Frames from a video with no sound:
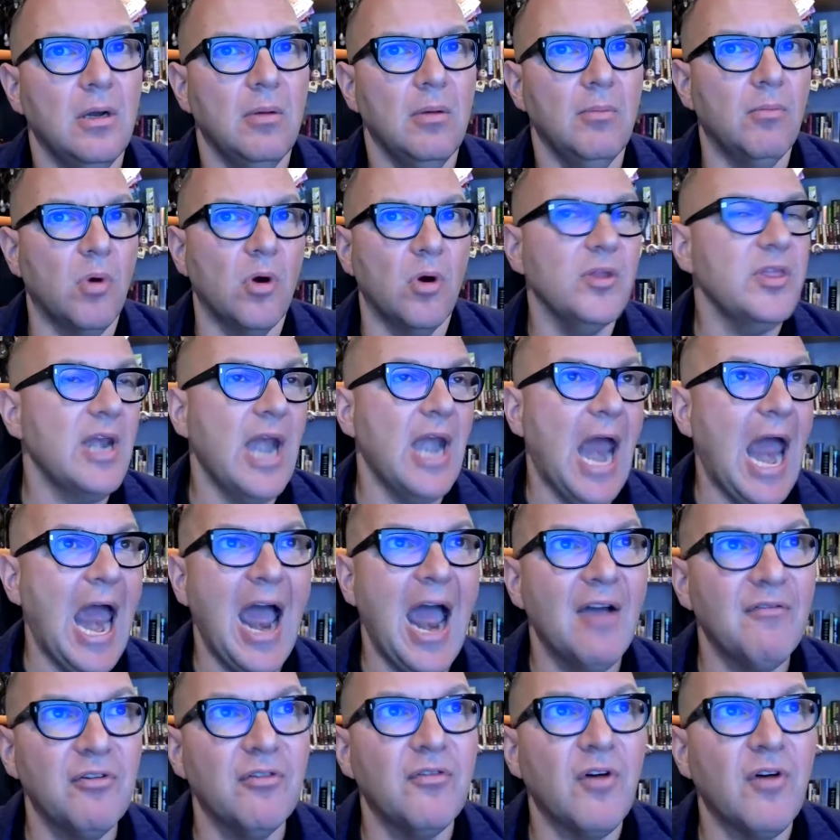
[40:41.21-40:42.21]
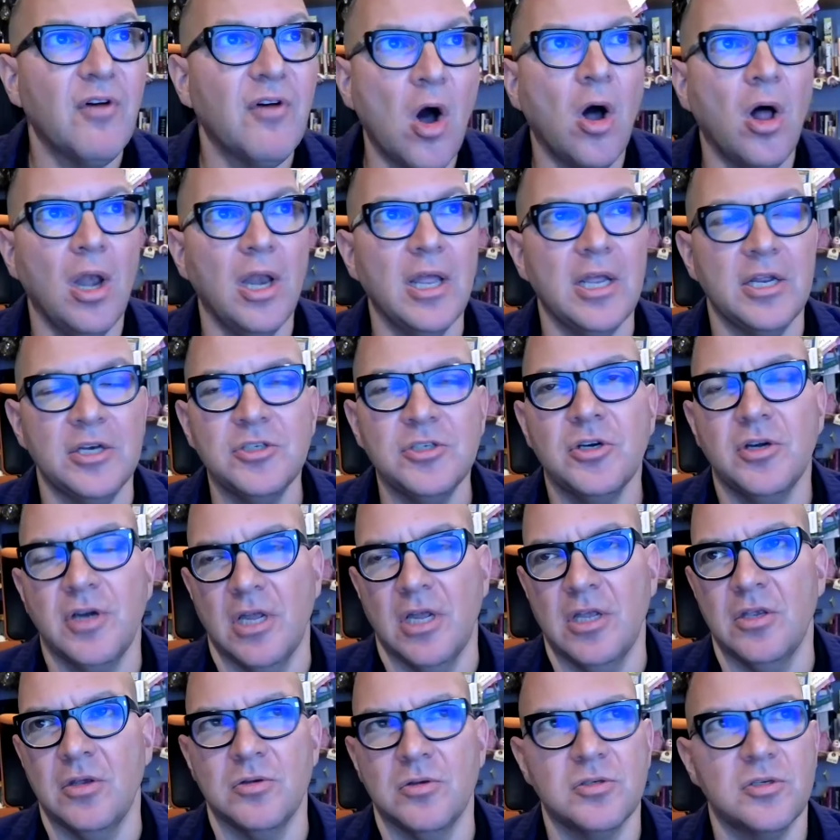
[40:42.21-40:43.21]
more than half of all
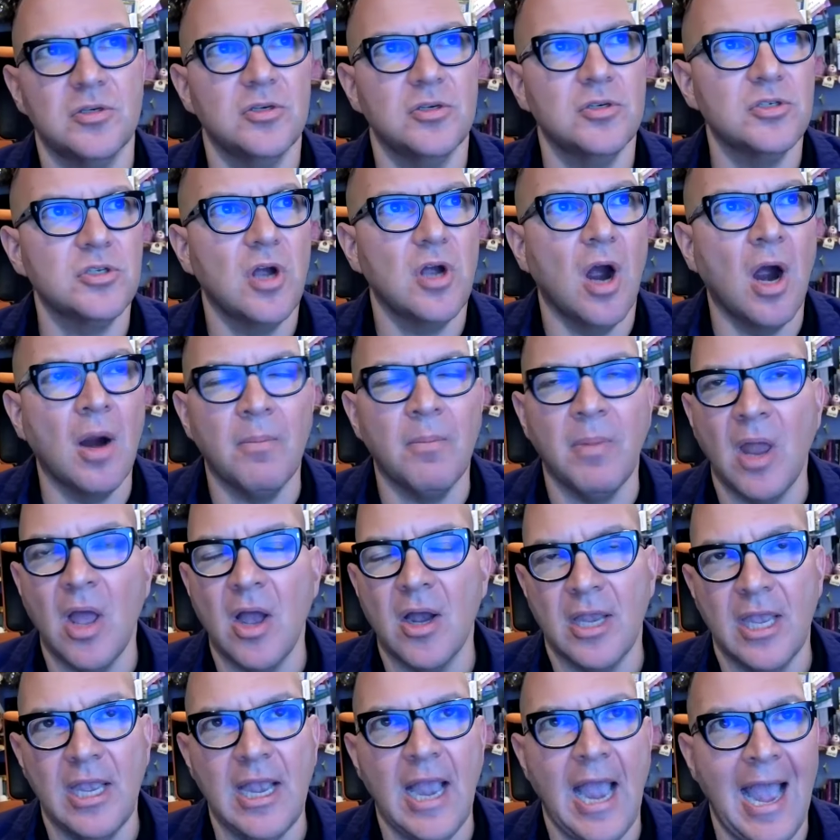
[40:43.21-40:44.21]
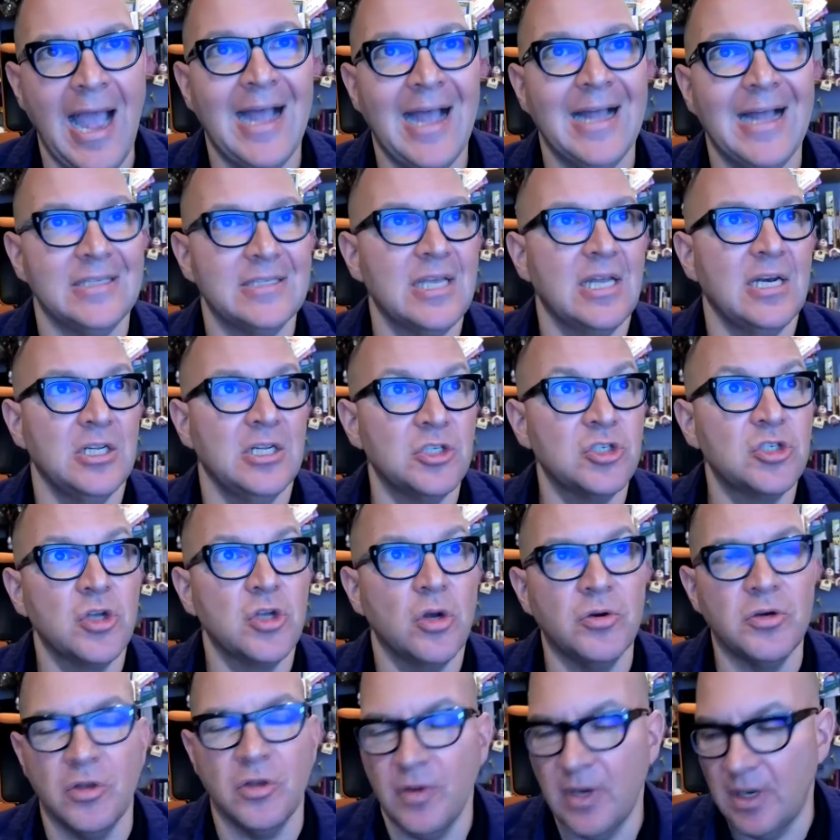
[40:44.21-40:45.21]
internet users are blocking ads and in
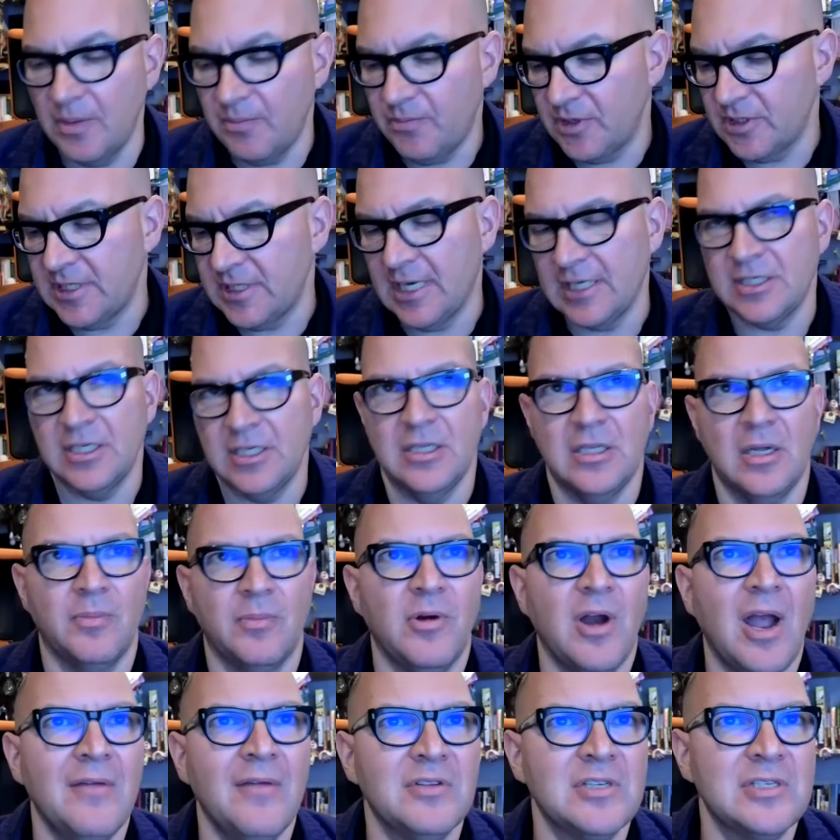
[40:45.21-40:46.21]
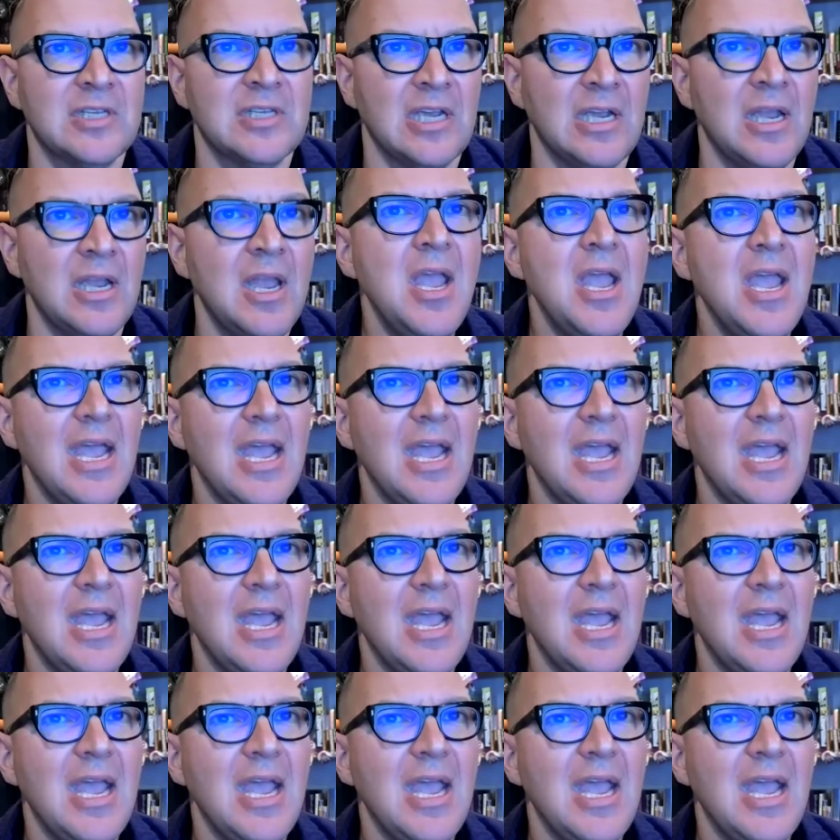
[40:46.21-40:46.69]
so doing protecting their privacy.